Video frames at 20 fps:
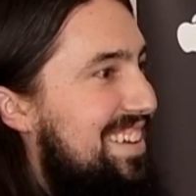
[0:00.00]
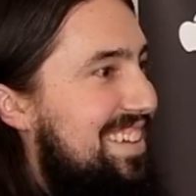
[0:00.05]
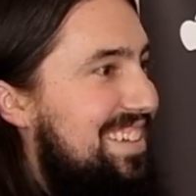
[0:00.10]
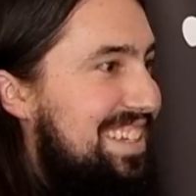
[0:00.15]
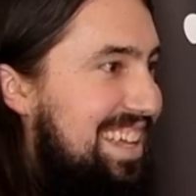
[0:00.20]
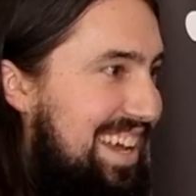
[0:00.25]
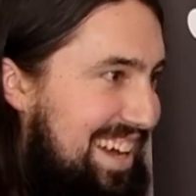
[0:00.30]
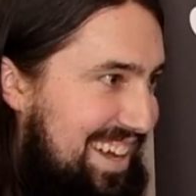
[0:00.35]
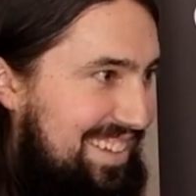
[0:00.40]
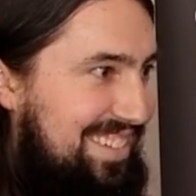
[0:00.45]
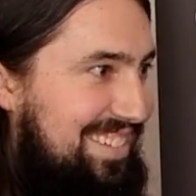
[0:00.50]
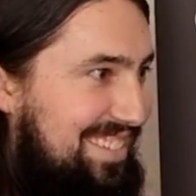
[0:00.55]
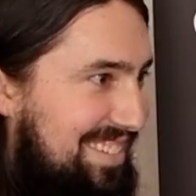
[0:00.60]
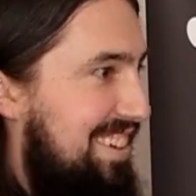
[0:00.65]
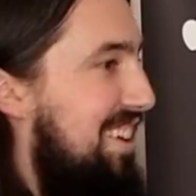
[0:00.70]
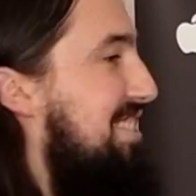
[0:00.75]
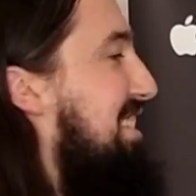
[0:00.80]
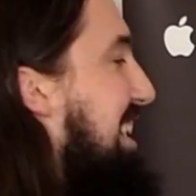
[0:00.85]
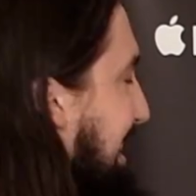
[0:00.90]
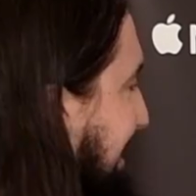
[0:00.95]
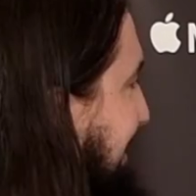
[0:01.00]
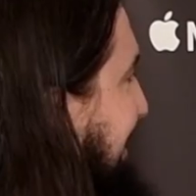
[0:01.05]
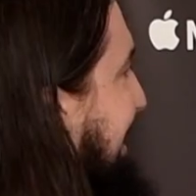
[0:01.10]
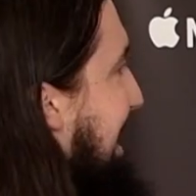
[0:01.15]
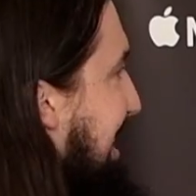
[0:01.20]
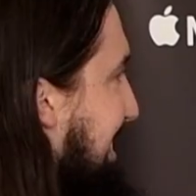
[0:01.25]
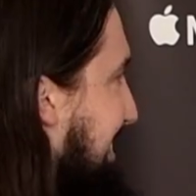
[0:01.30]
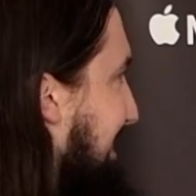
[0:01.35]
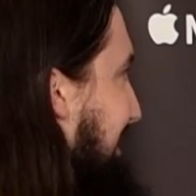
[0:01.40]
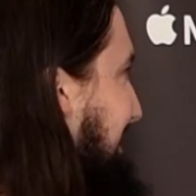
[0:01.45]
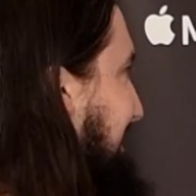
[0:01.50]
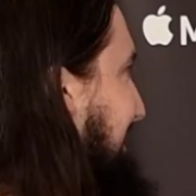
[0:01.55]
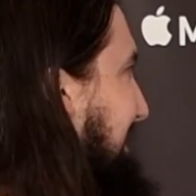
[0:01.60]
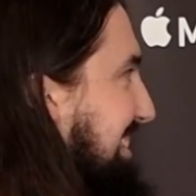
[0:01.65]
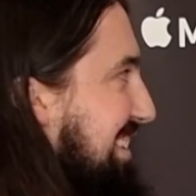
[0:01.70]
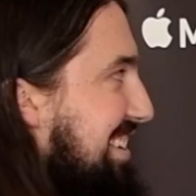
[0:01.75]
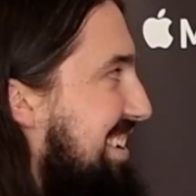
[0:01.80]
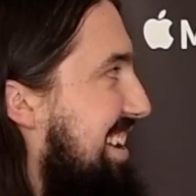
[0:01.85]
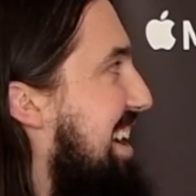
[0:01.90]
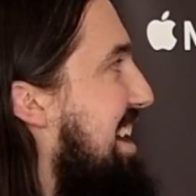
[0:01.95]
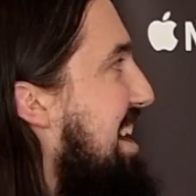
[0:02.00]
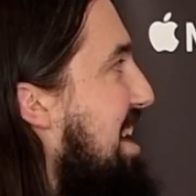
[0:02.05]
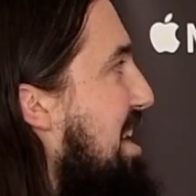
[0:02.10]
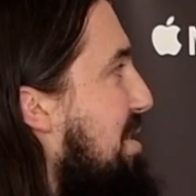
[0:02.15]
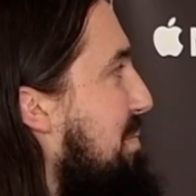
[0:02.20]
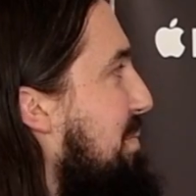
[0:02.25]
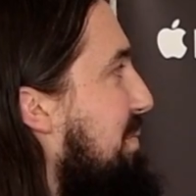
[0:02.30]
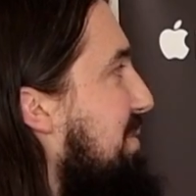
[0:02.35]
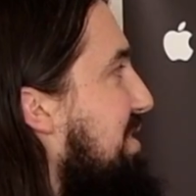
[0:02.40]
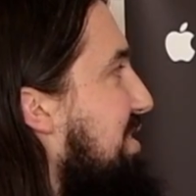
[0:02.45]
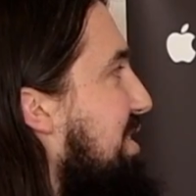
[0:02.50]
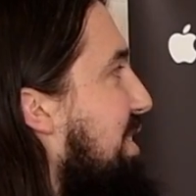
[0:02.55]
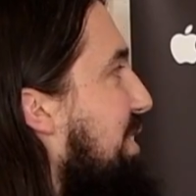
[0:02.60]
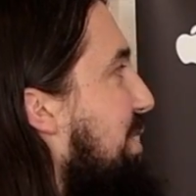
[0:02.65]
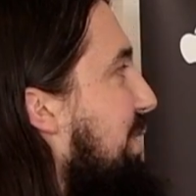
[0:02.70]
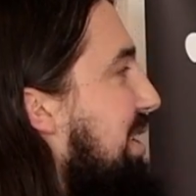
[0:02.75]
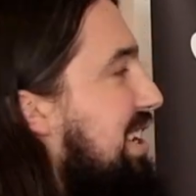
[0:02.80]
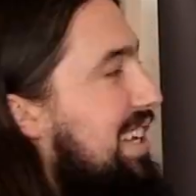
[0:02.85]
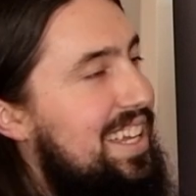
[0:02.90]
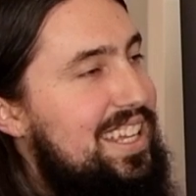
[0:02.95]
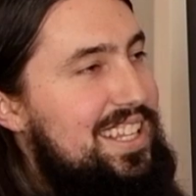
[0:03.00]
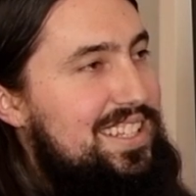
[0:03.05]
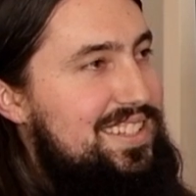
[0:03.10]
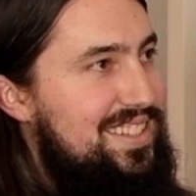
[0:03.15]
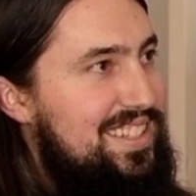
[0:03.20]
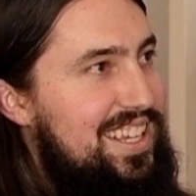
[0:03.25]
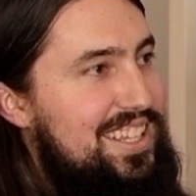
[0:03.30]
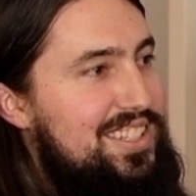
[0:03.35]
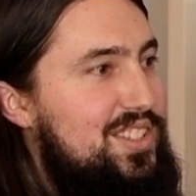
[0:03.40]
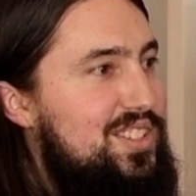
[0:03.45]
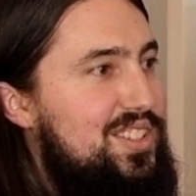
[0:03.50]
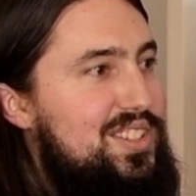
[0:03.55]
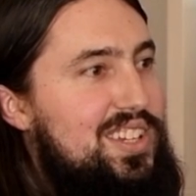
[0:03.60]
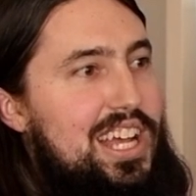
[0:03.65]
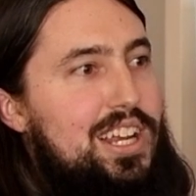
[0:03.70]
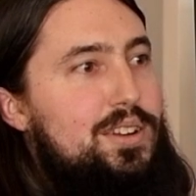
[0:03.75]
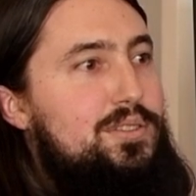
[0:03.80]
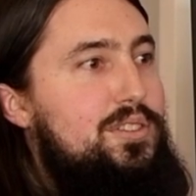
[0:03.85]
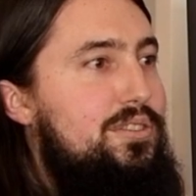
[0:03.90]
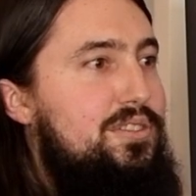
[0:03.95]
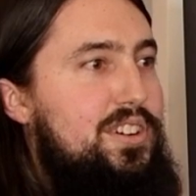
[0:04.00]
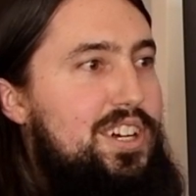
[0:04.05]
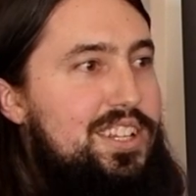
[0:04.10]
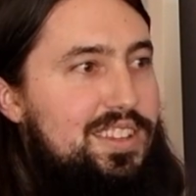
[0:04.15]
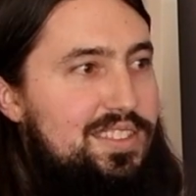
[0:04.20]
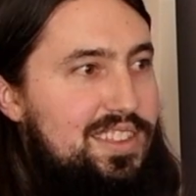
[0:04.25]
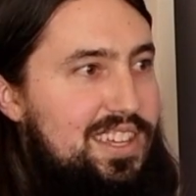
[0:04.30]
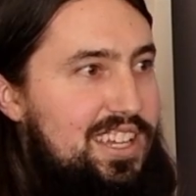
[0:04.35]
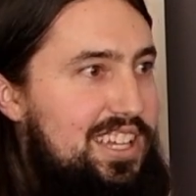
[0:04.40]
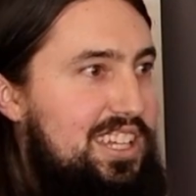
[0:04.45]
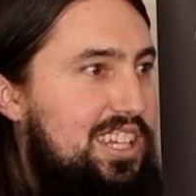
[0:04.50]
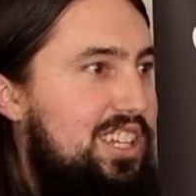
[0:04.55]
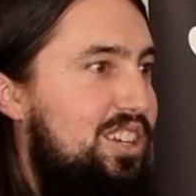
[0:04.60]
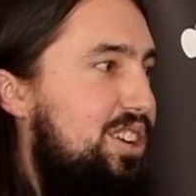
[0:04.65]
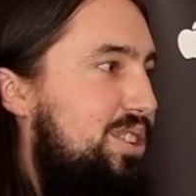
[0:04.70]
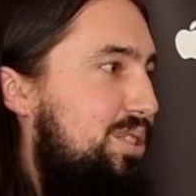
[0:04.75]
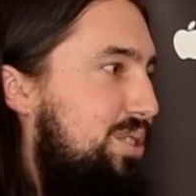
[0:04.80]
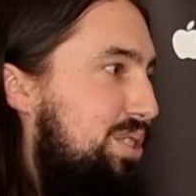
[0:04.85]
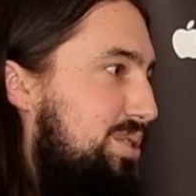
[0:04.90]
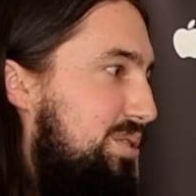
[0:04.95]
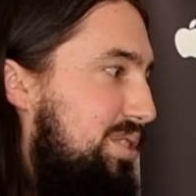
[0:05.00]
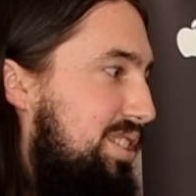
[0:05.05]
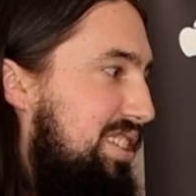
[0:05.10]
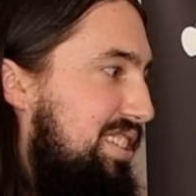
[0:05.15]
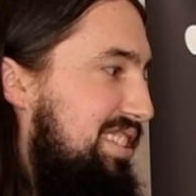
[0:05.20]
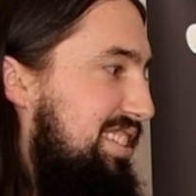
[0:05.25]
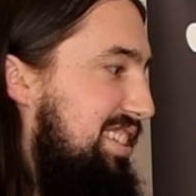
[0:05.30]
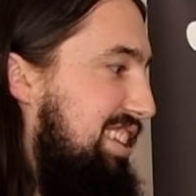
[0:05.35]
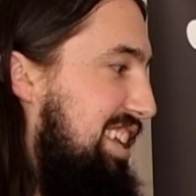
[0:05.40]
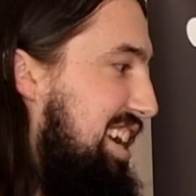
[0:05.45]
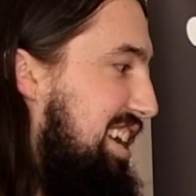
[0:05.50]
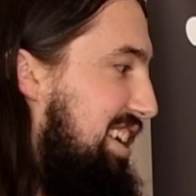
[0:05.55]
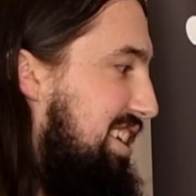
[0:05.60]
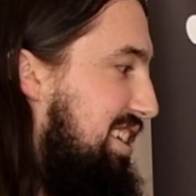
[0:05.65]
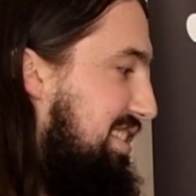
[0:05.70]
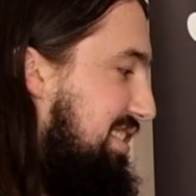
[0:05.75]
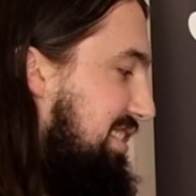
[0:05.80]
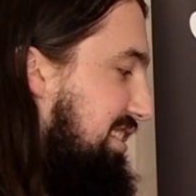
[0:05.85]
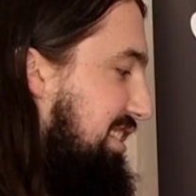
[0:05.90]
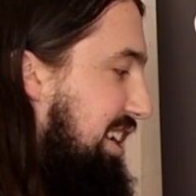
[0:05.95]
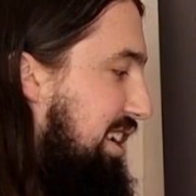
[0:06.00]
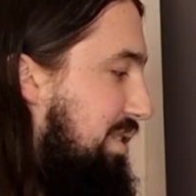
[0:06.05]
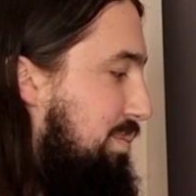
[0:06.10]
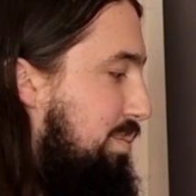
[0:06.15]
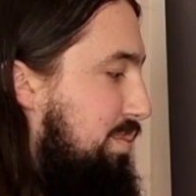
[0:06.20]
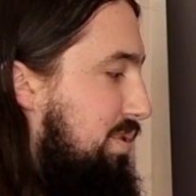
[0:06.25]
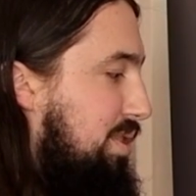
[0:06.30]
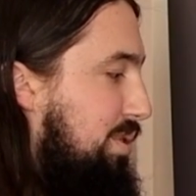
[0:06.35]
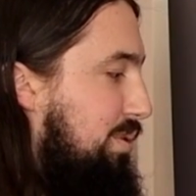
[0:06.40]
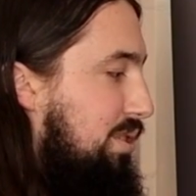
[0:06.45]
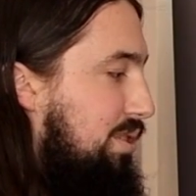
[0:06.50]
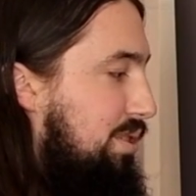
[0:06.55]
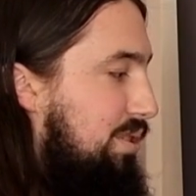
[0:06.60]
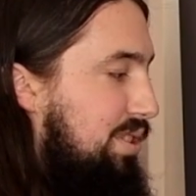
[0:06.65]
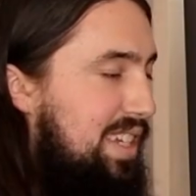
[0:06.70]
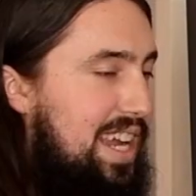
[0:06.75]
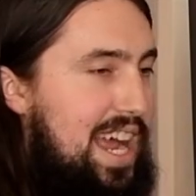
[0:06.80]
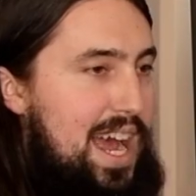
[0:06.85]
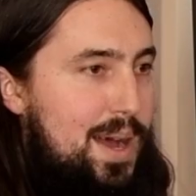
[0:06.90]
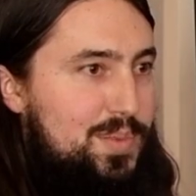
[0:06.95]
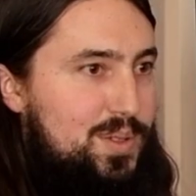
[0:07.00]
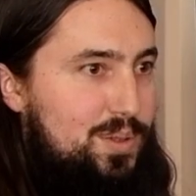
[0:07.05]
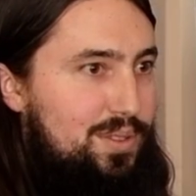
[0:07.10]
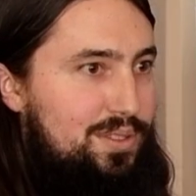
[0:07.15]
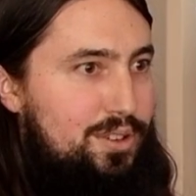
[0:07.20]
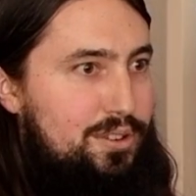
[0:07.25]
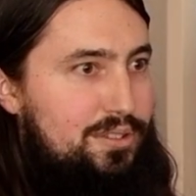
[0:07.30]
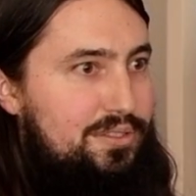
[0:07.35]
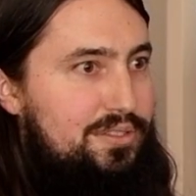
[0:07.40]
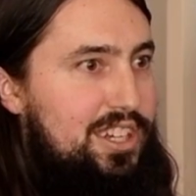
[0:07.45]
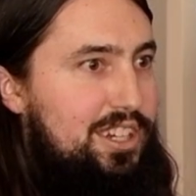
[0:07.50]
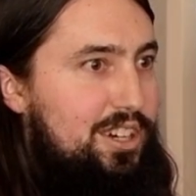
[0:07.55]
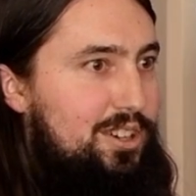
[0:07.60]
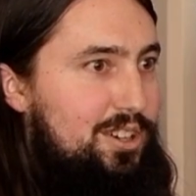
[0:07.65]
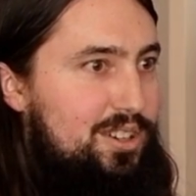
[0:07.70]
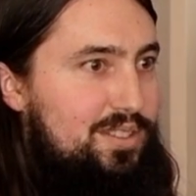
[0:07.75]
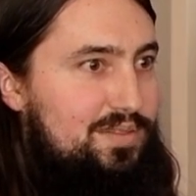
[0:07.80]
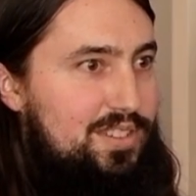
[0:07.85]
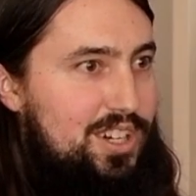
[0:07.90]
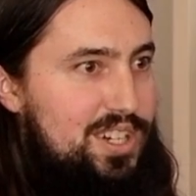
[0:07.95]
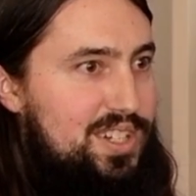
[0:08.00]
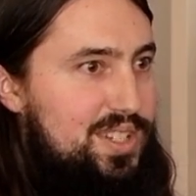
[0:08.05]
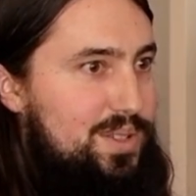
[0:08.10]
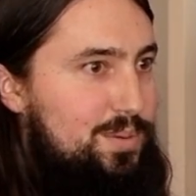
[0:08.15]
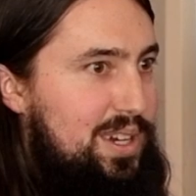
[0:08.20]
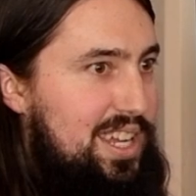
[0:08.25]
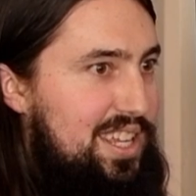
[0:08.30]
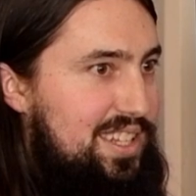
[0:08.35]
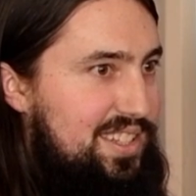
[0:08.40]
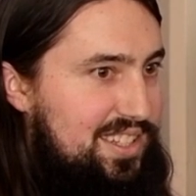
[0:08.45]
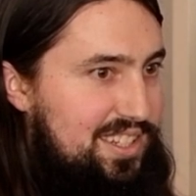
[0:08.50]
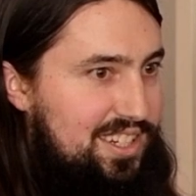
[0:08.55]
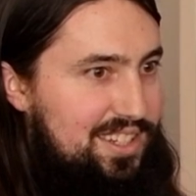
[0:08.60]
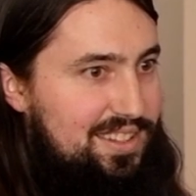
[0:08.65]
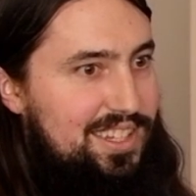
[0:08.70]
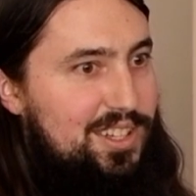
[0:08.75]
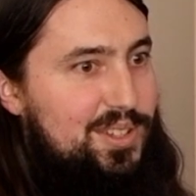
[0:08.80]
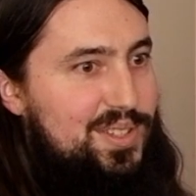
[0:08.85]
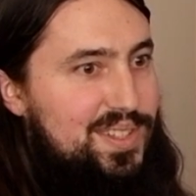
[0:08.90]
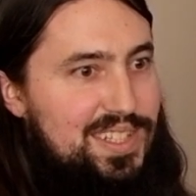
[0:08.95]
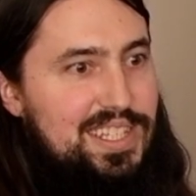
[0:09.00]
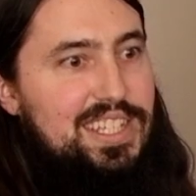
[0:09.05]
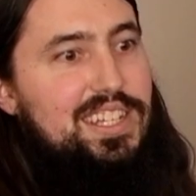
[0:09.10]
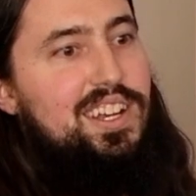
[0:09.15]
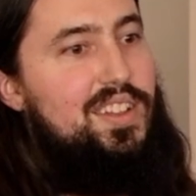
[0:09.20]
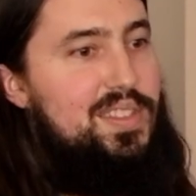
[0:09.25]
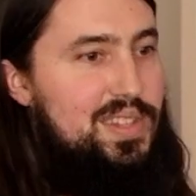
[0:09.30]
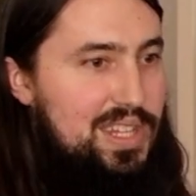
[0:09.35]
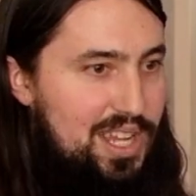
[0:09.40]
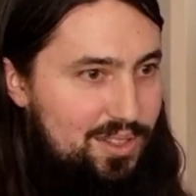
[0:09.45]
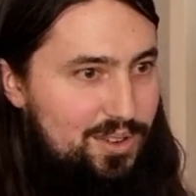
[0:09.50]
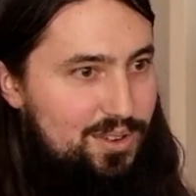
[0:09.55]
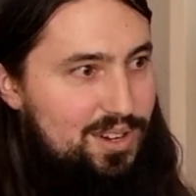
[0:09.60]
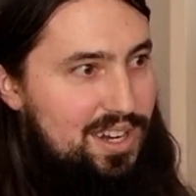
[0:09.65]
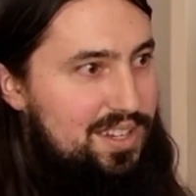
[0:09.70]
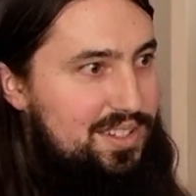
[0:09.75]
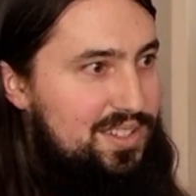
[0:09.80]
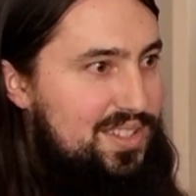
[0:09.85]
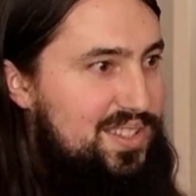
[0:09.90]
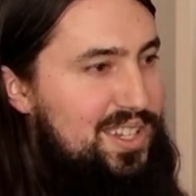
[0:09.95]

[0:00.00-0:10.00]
Yeah? Okay, nice. So it's just kind of a fun thing, you know, you can like do little taps with your finger in various ways and they'll see it on the other end.